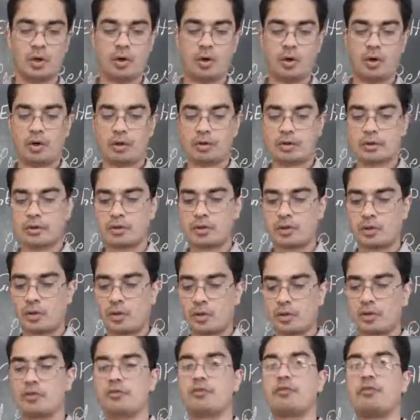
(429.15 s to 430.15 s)
or
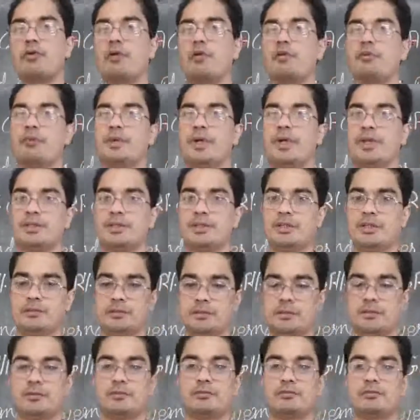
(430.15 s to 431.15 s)
rock
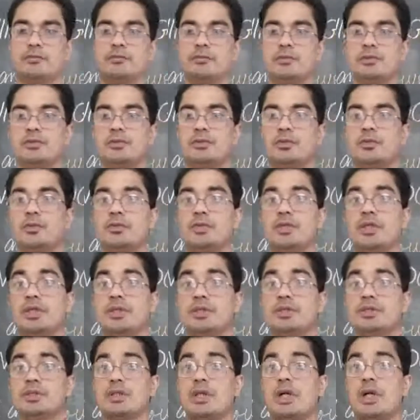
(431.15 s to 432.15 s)
formations. So
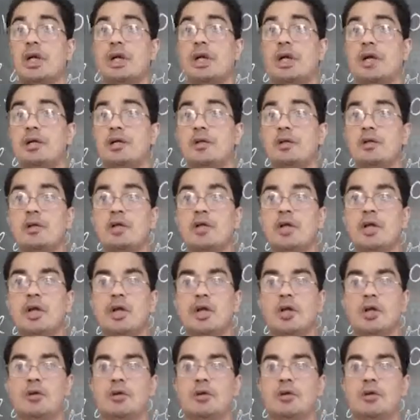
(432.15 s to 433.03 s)
these are